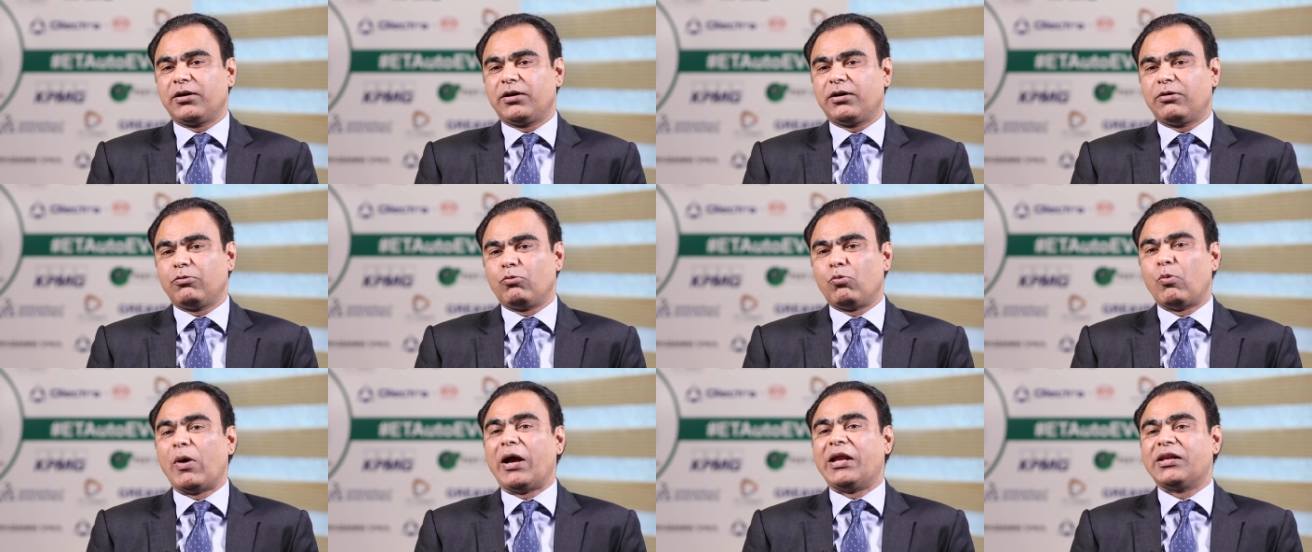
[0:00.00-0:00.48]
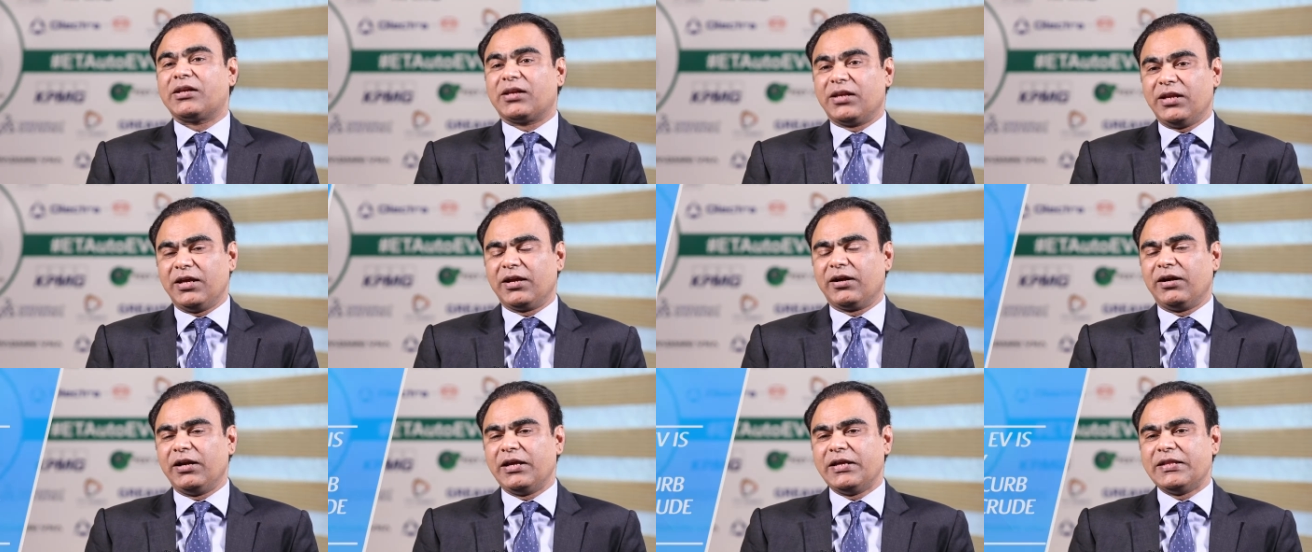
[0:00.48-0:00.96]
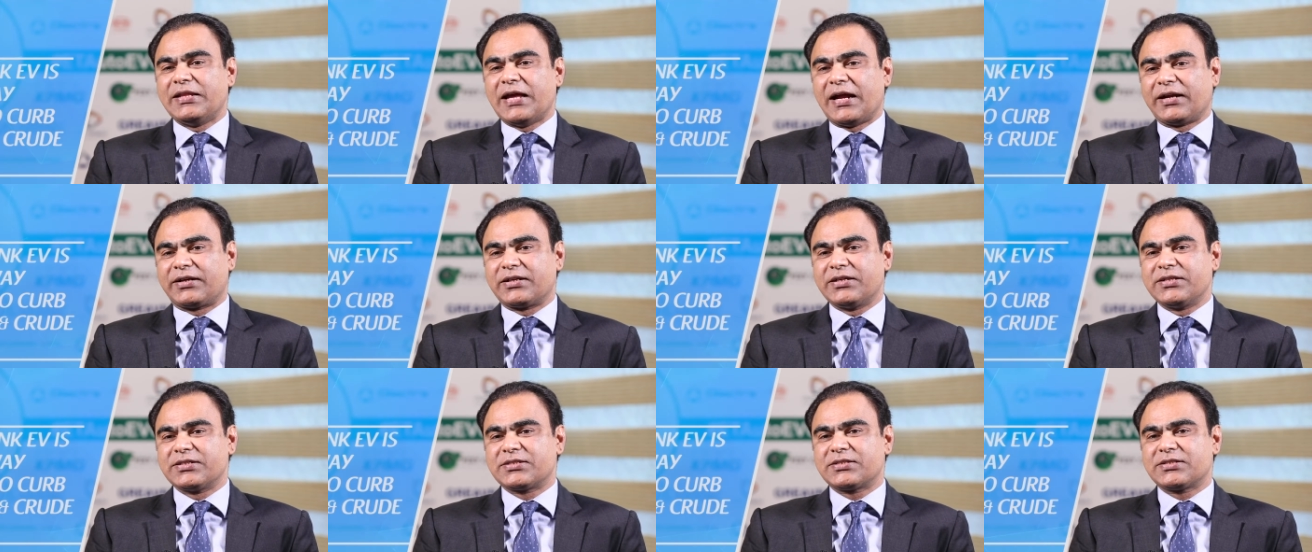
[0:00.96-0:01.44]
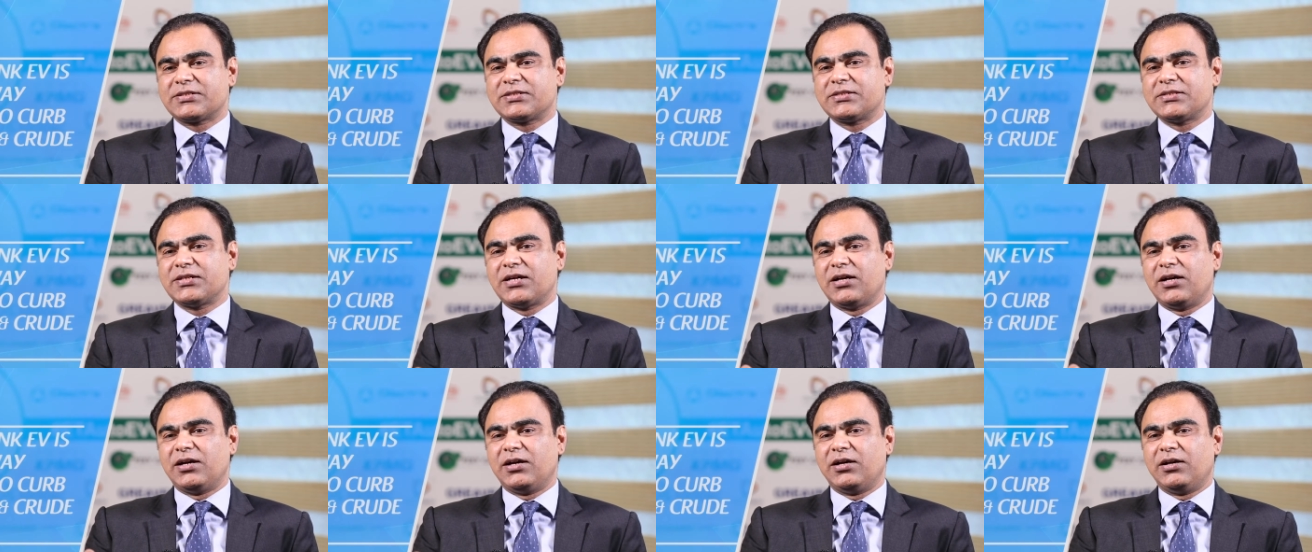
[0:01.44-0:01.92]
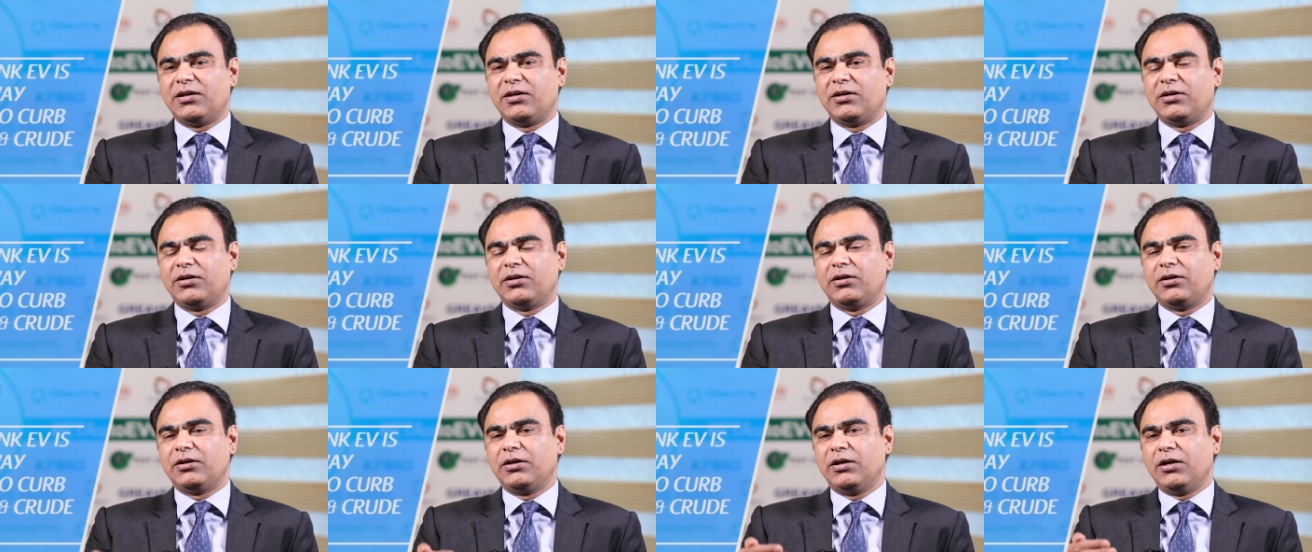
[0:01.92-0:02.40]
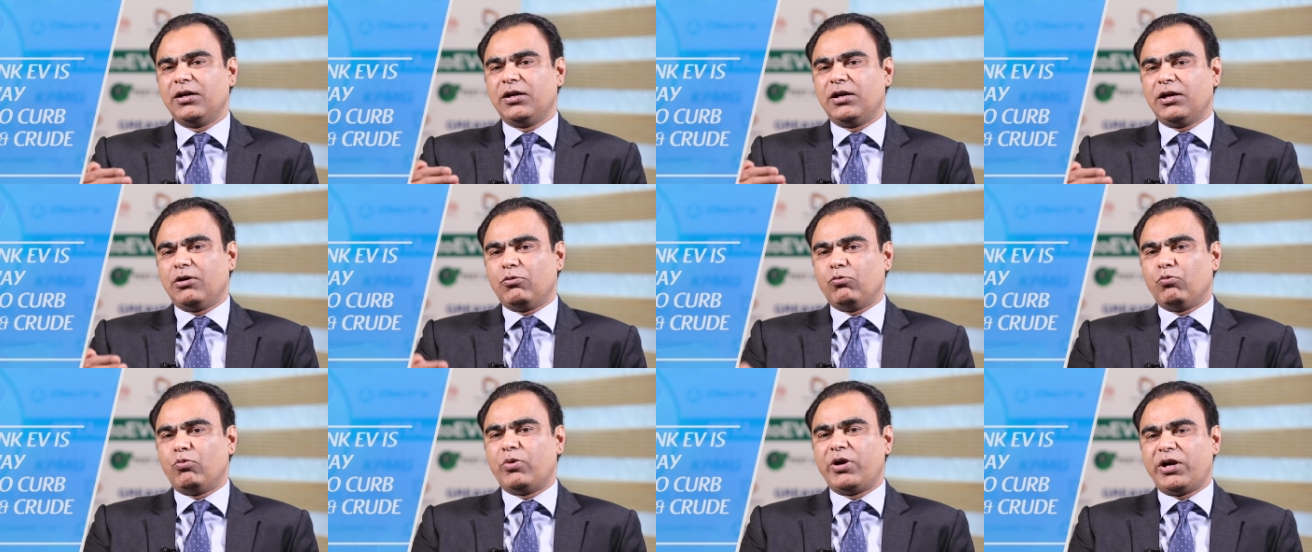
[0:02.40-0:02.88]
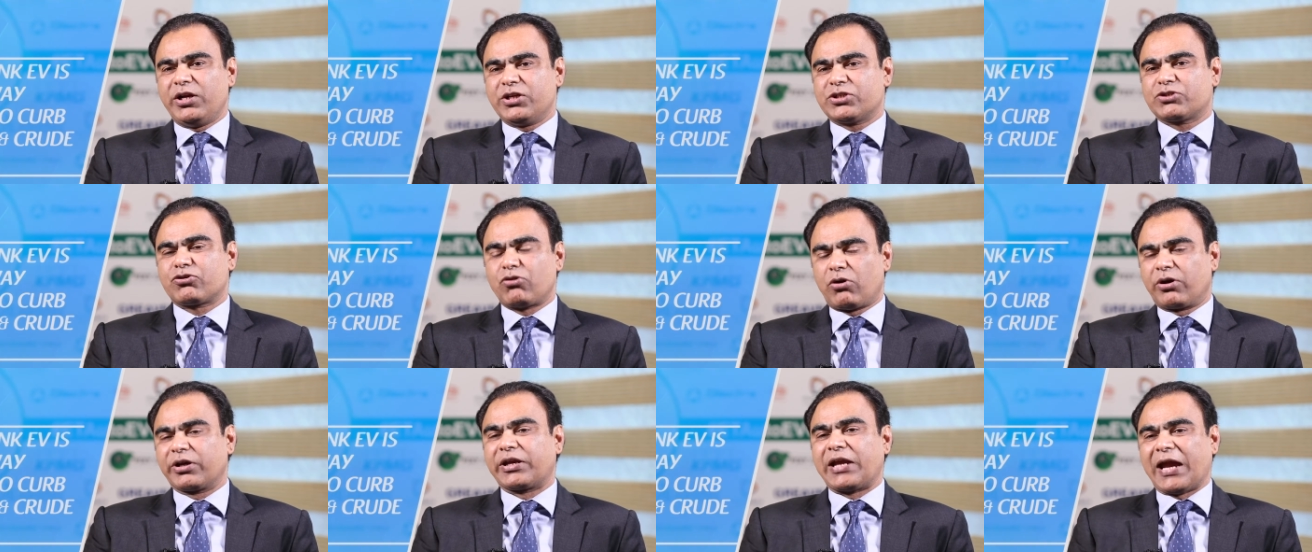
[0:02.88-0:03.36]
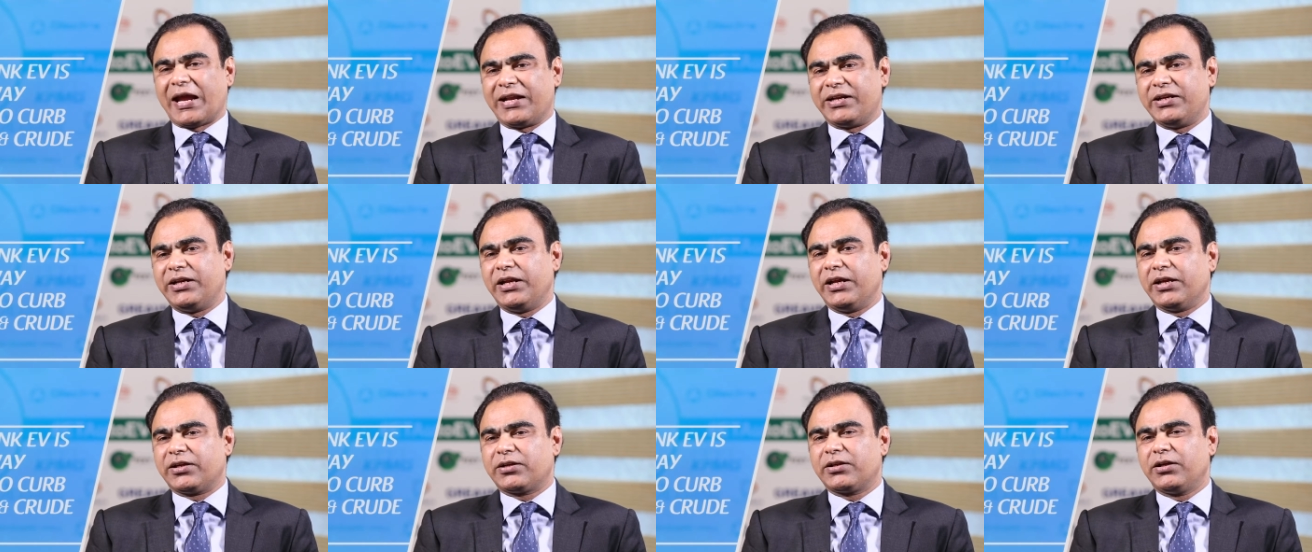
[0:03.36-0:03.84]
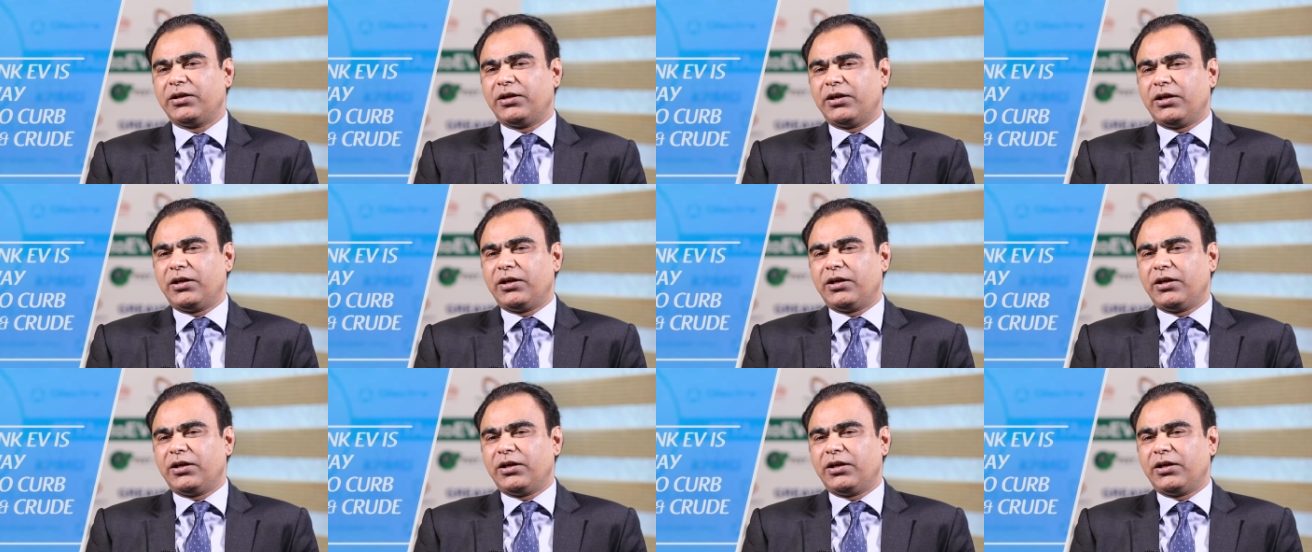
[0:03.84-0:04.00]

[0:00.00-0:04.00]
uh, while clearly that is a very strong candidate,